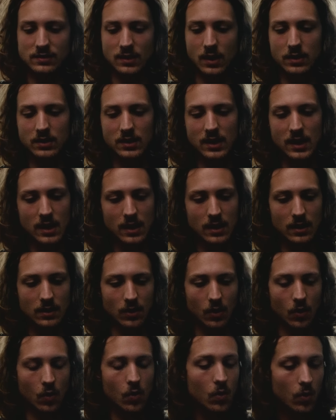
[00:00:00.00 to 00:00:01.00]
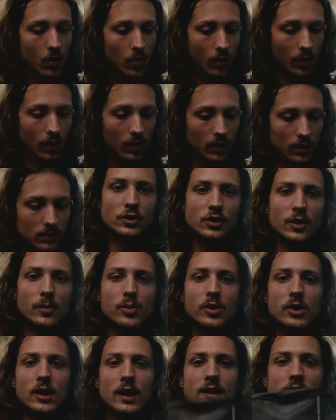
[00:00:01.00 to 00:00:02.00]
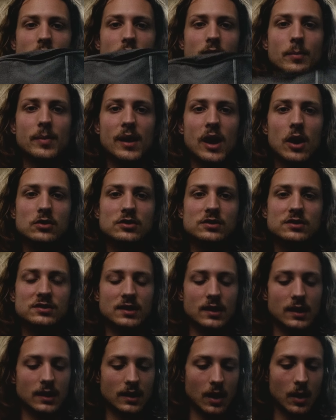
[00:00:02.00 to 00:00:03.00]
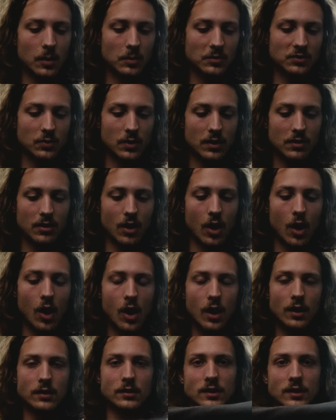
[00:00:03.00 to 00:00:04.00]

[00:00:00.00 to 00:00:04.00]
on there, or you can put any of the pouches that it comes with on